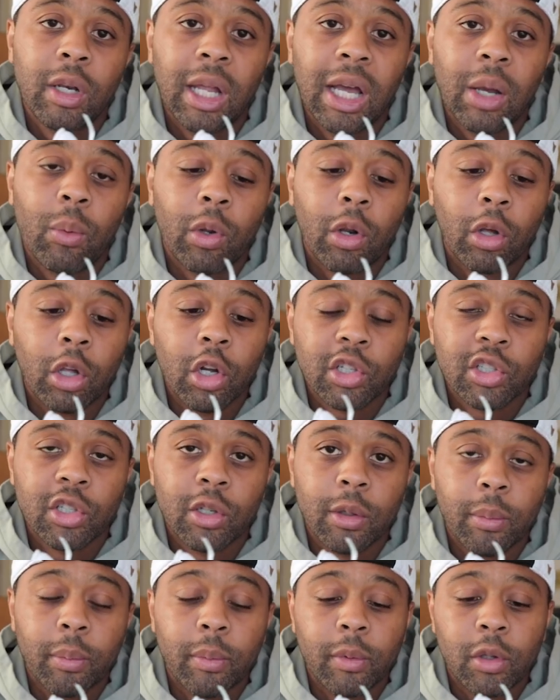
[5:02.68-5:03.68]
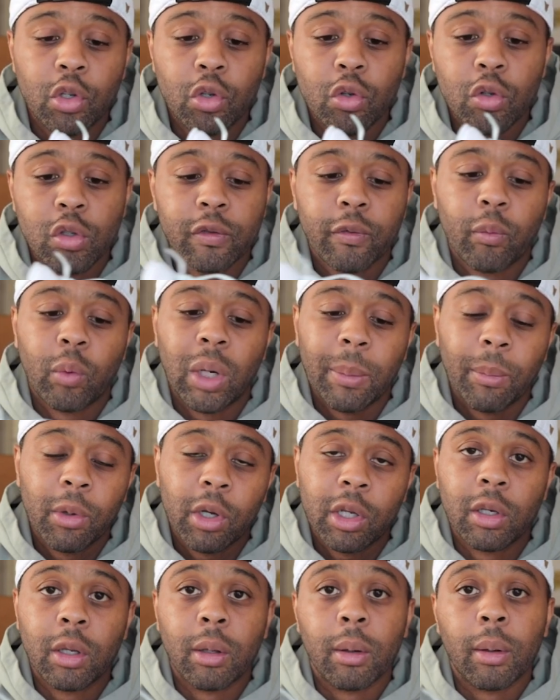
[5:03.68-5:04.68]
that I would look to use when I'm
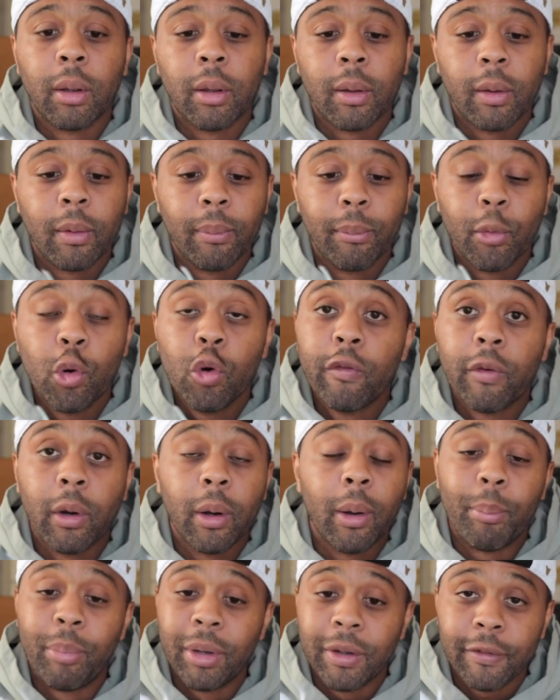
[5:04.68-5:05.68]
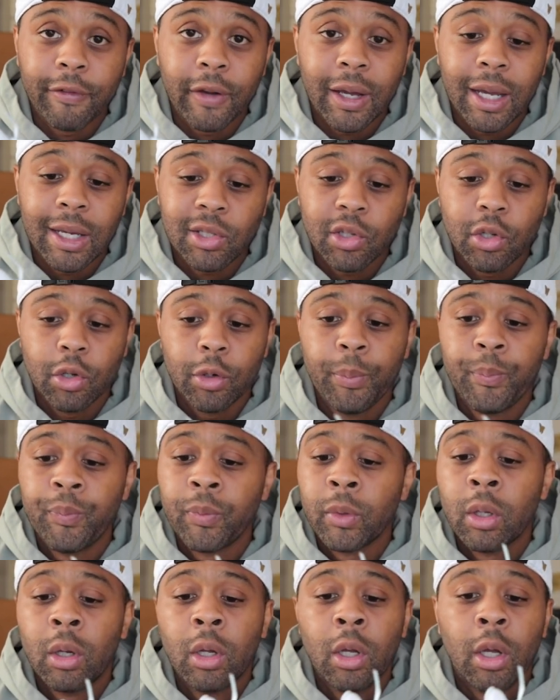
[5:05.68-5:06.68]
looking to move a bit faster.
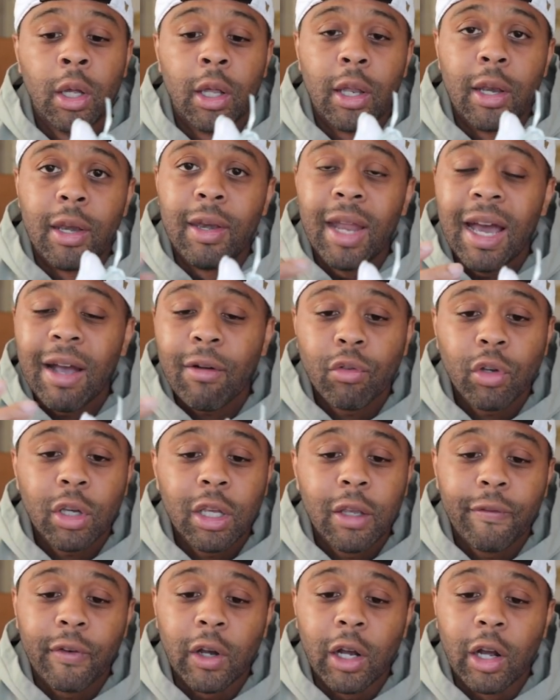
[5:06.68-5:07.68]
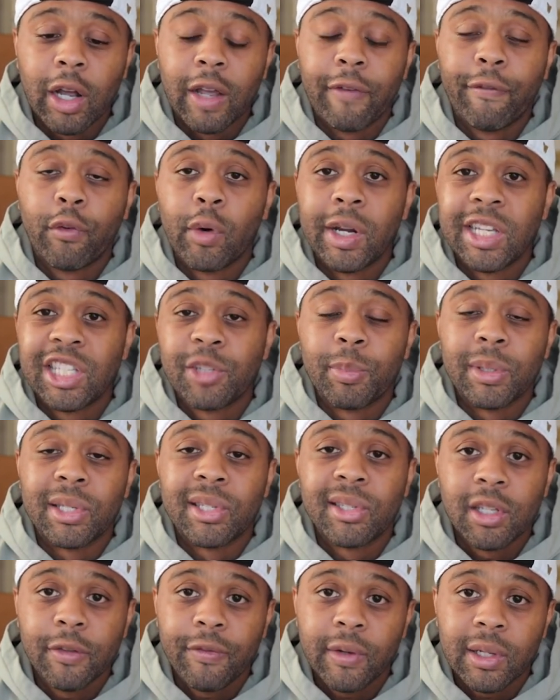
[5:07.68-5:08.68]
Not really for a
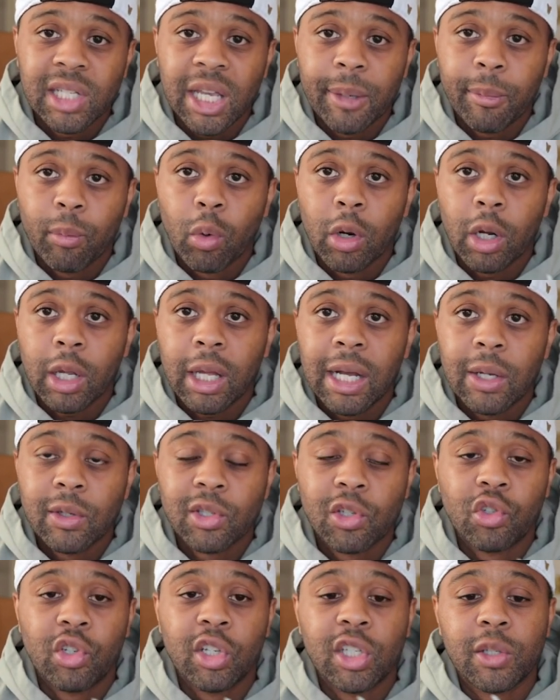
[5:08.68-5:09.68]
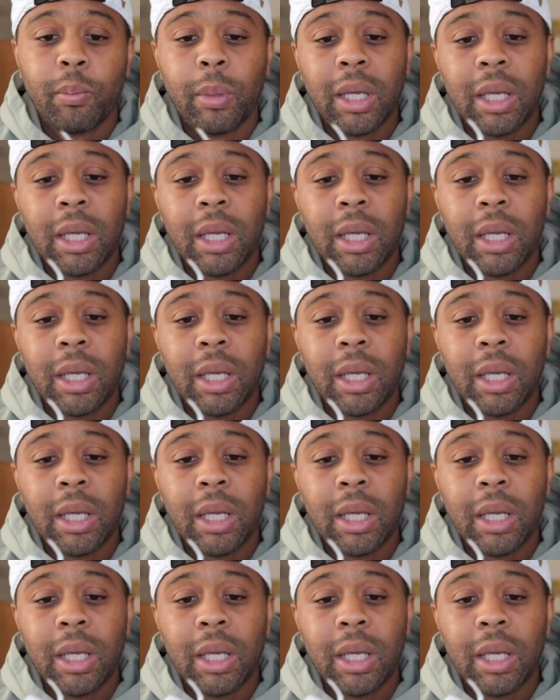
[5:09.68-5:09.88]
specific type of workout, so just